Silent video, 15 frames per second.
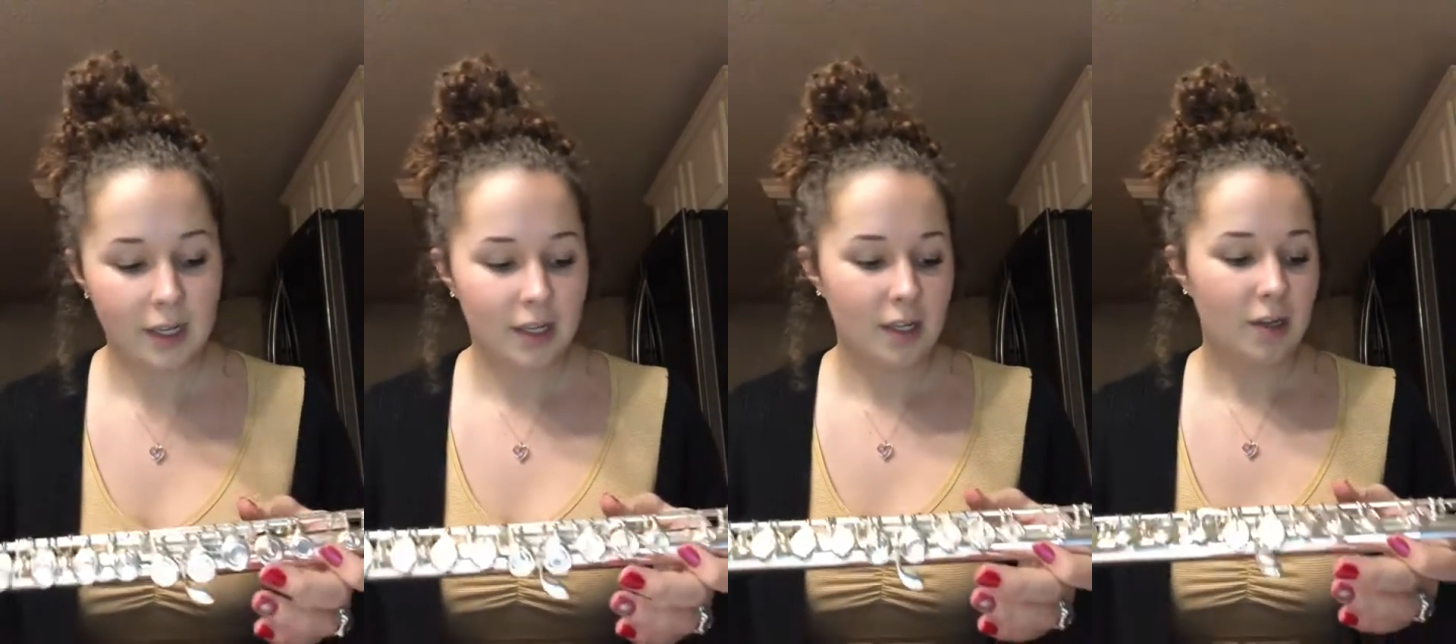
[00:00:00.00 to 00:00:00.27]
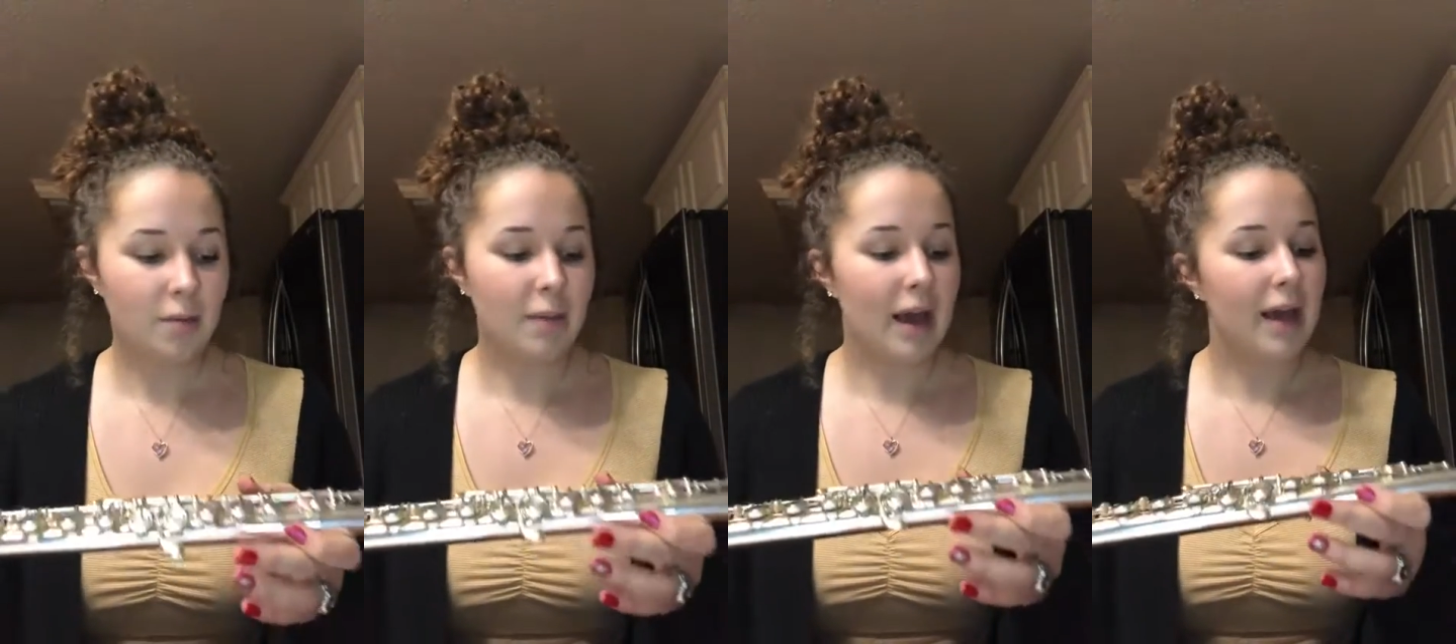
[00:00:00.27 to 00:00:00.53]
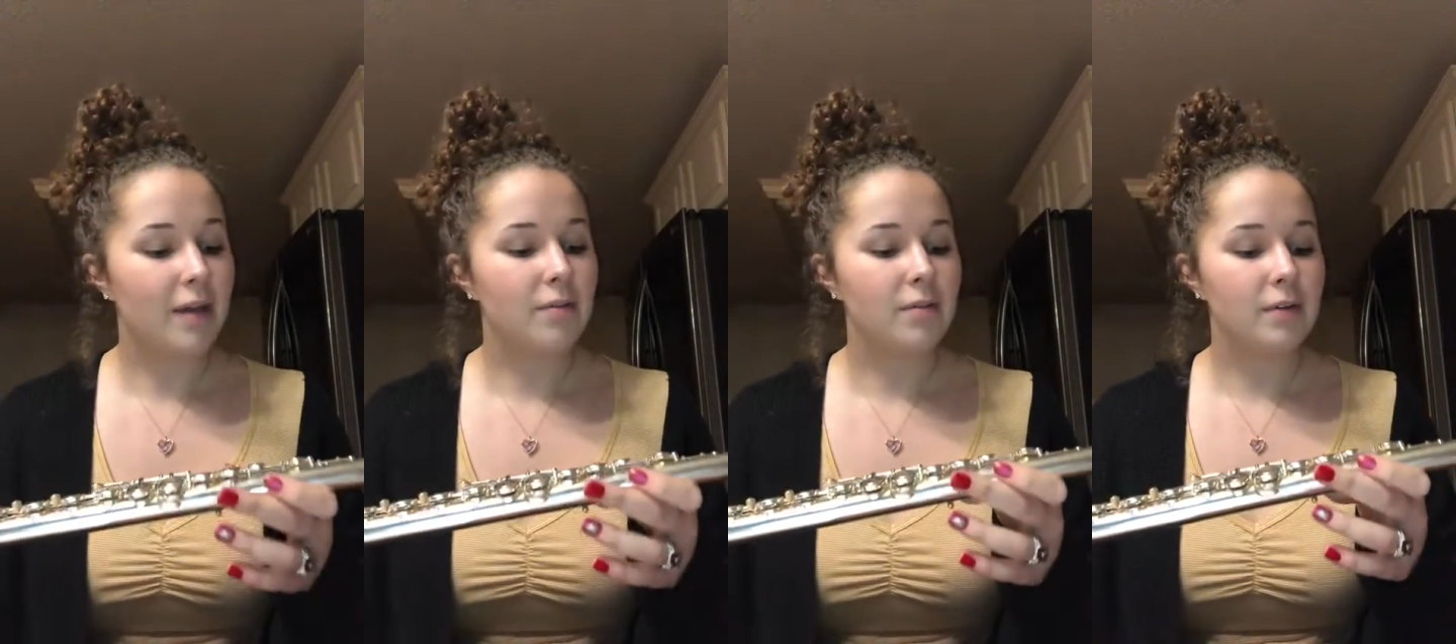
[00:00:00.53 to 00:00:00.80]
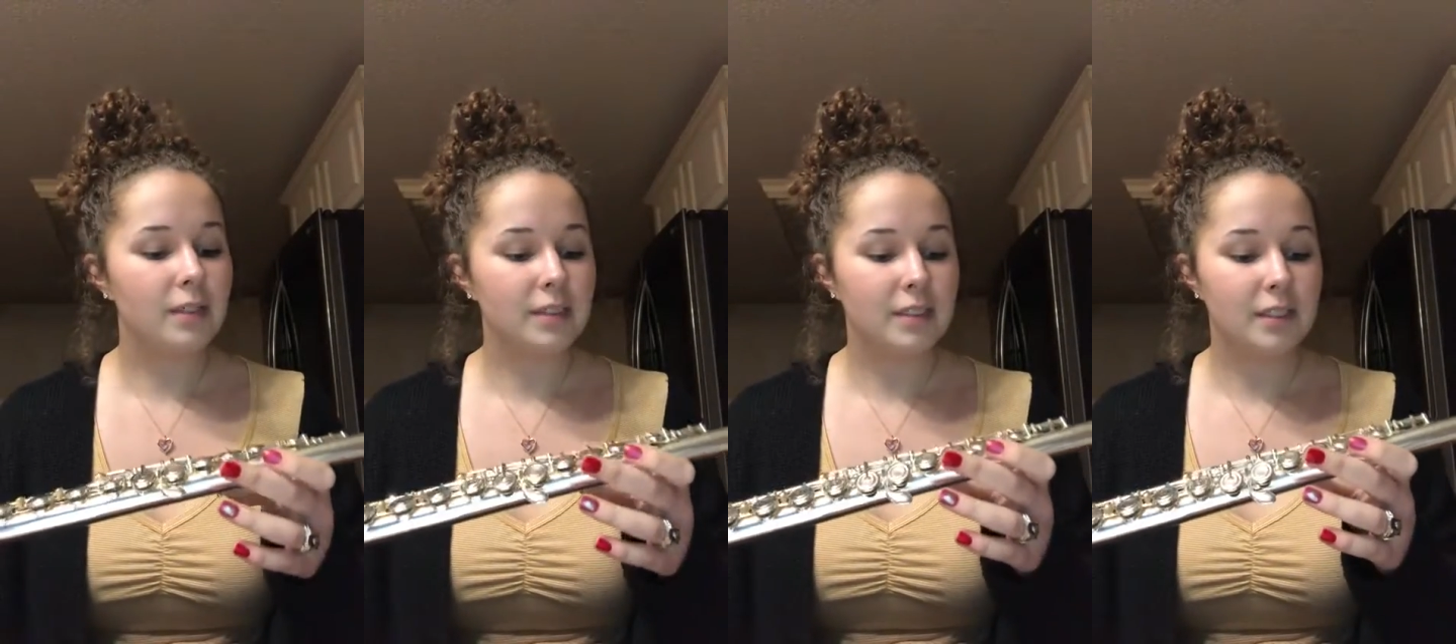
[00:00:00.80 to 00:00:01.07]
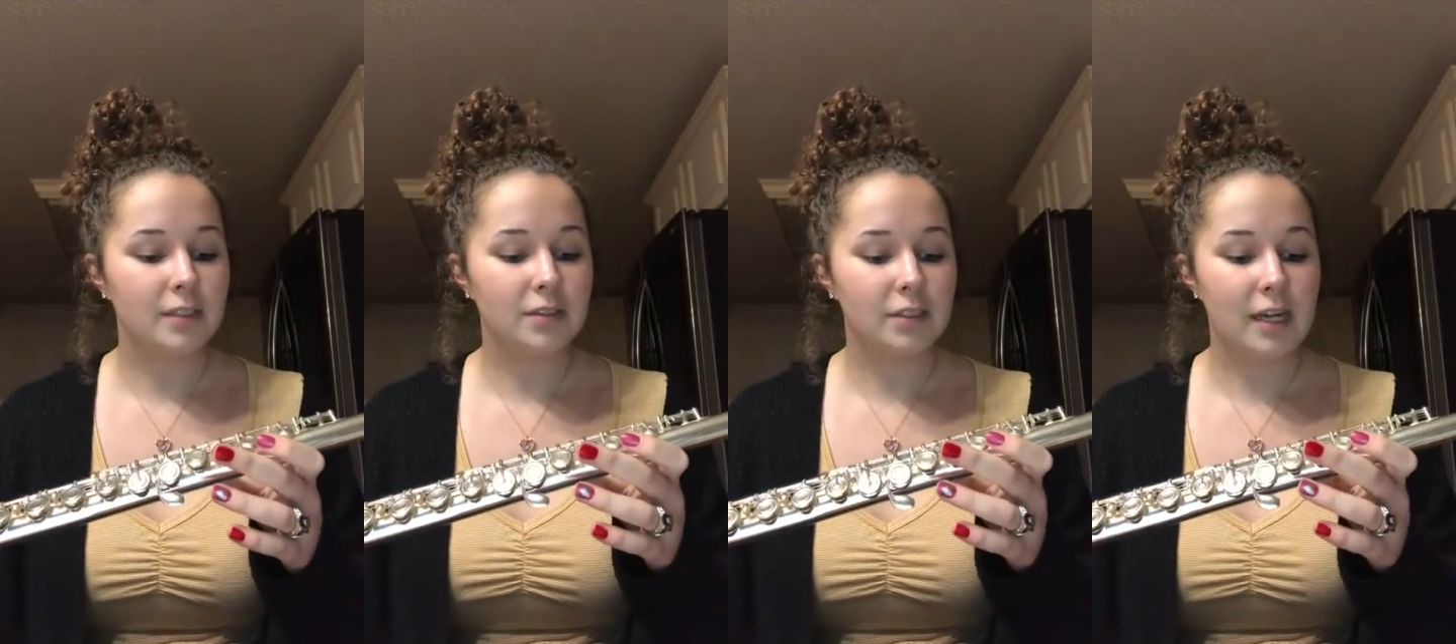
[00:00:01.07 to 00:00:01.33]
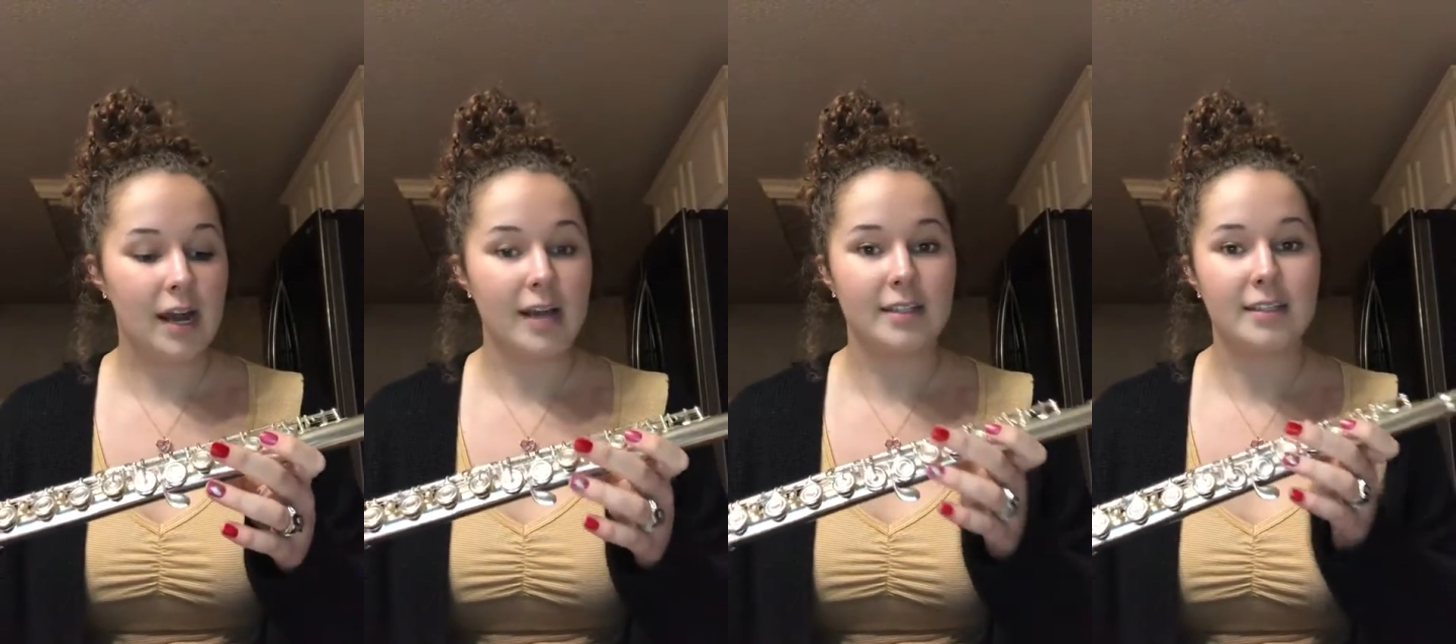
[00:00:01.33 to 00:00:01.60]
you may want to
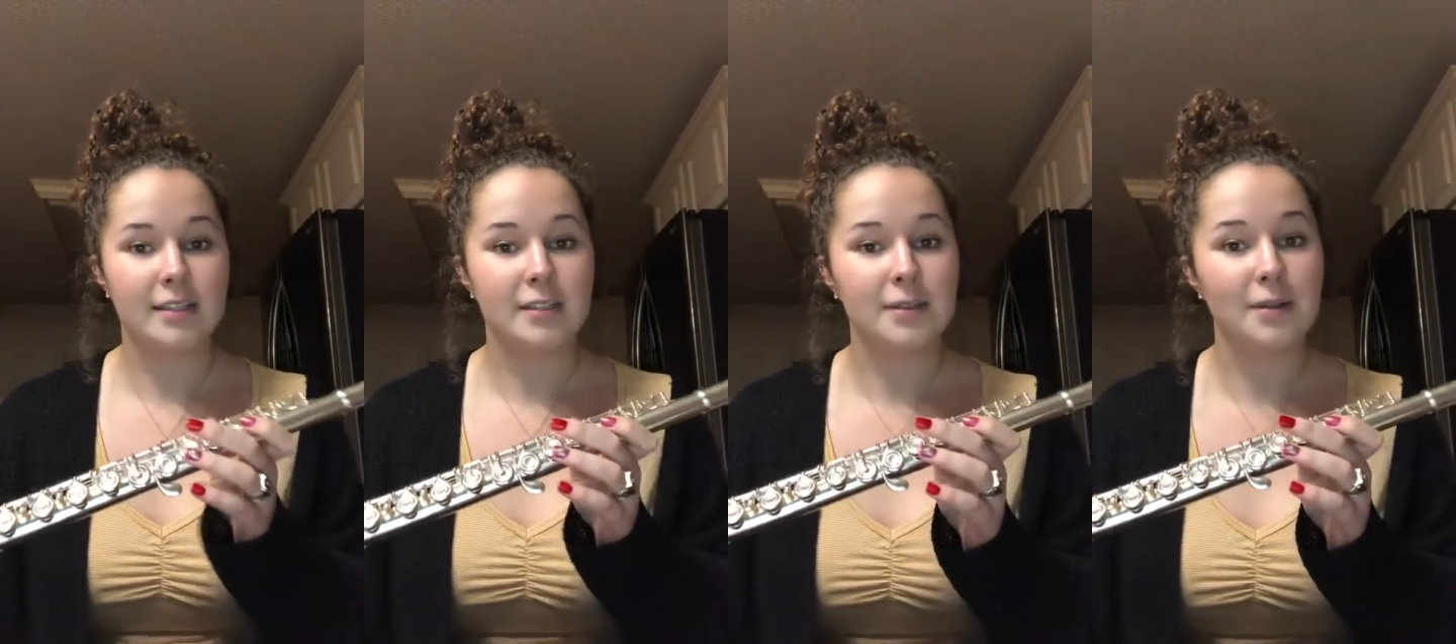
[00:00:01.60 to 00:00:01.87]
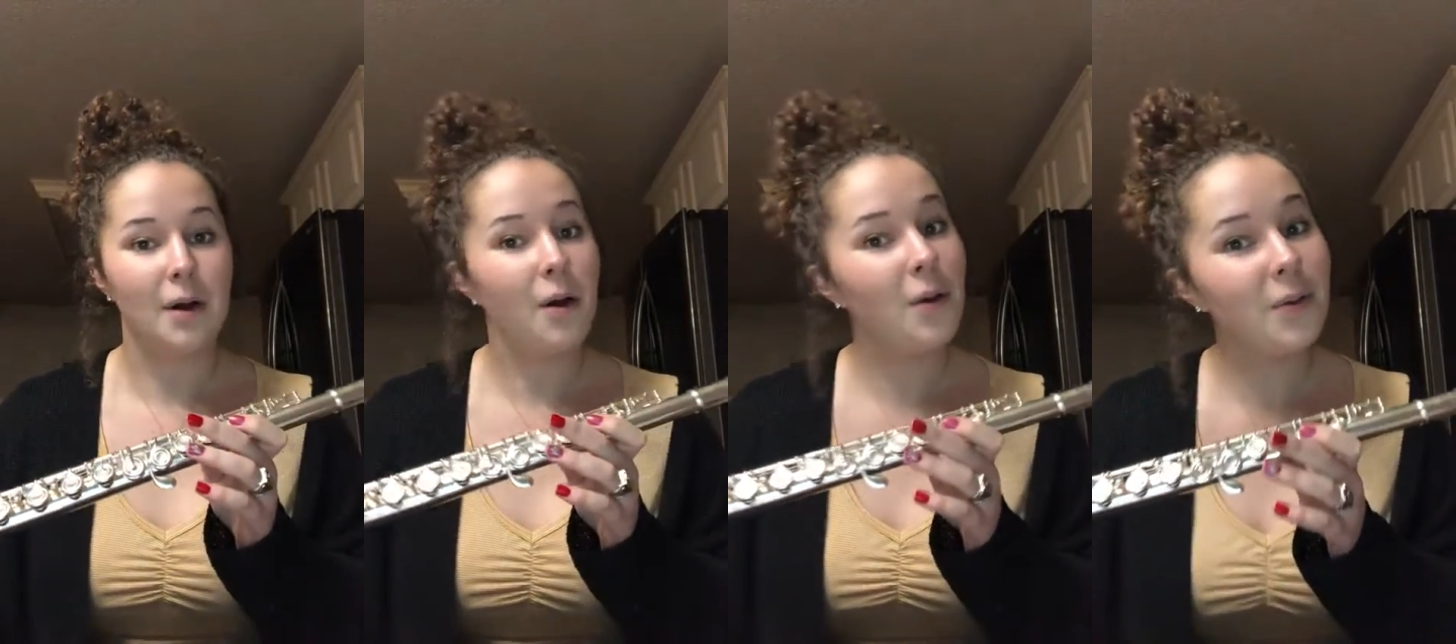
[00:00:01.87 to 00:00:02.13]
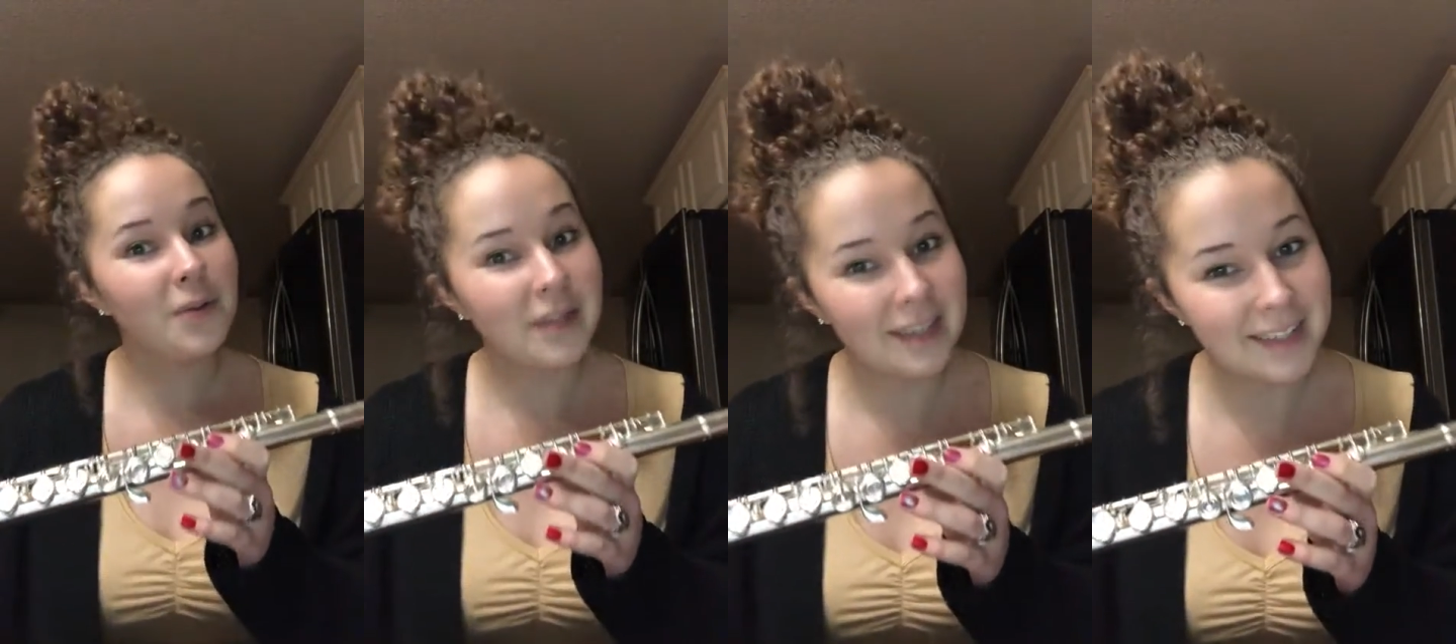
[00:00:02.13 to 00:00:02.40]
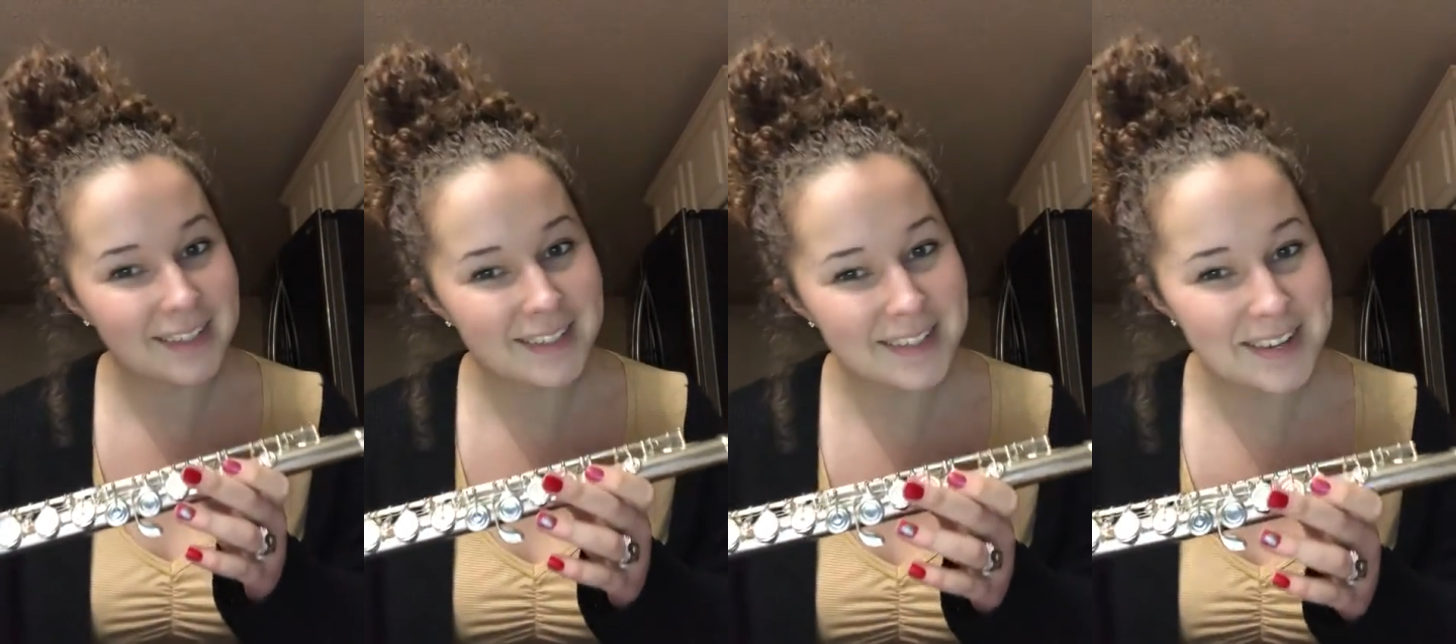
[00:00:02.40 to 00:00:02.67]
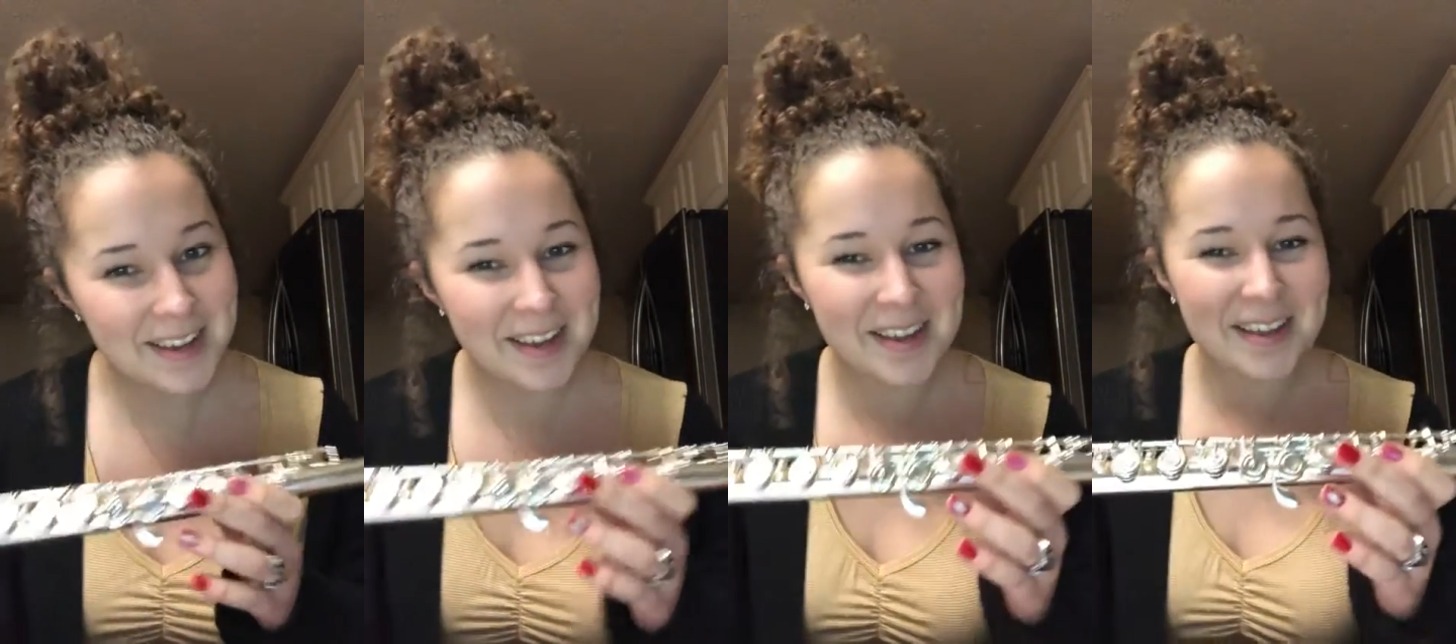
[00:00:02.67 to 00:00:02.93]
try to hold it.